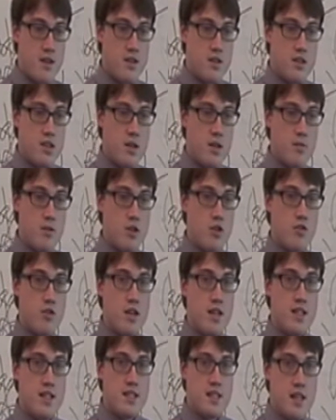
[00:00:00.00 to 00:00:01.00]
to some
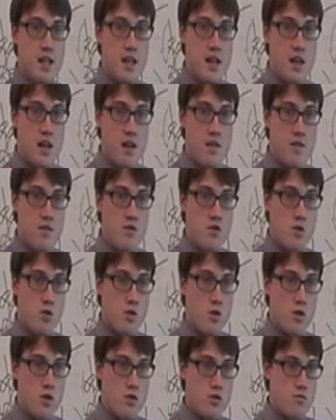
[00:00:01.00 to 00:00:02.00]
degree deceived
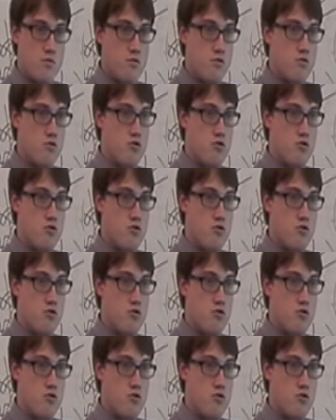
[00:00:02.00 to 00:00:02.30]
or